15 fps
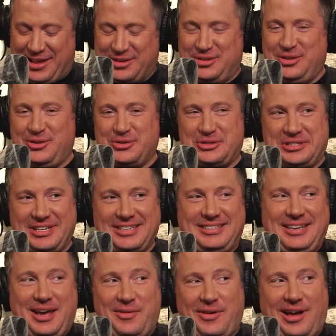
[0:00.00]
Do your seats
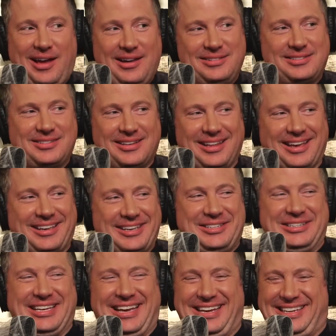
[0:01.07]
have eyes? Like
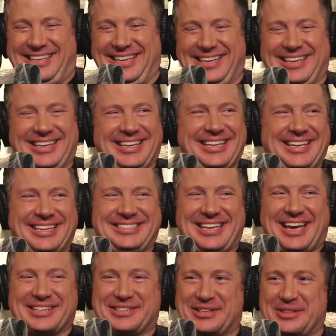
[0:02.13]
he's, like, he's
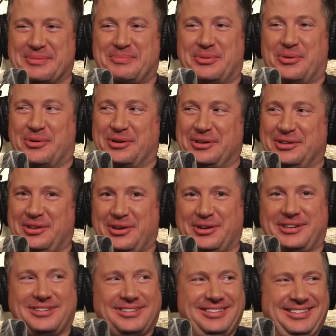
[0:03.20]
asking the porn
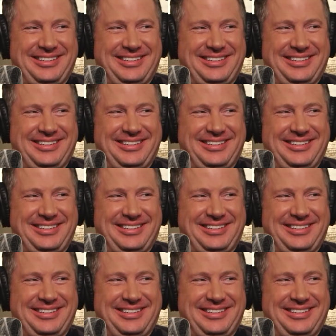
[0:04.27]
clerk.